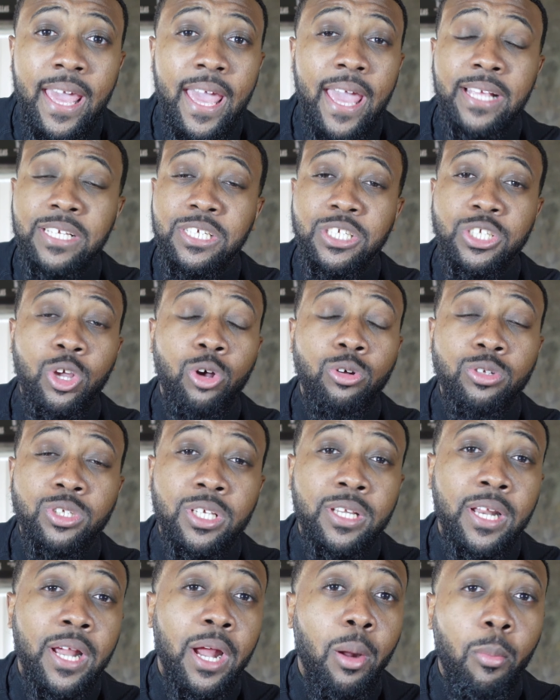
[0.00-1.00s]
and just go
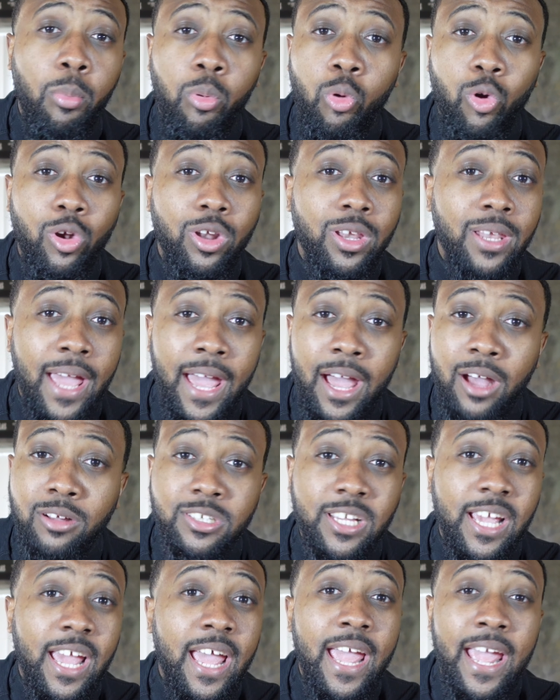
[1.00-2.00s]
to the airport lounge
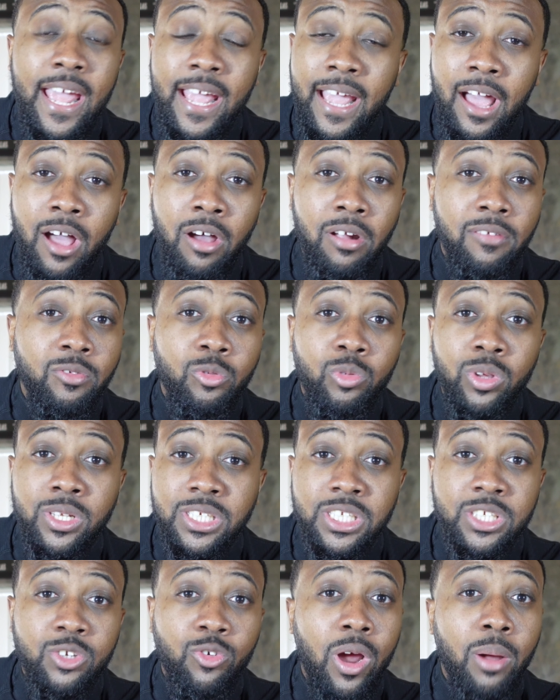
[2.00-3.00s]
and hang out if you want to
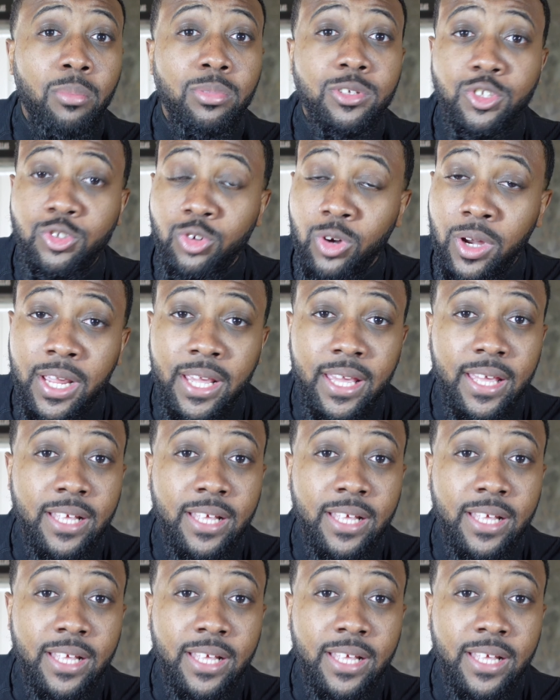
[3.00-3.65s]
just grab a drink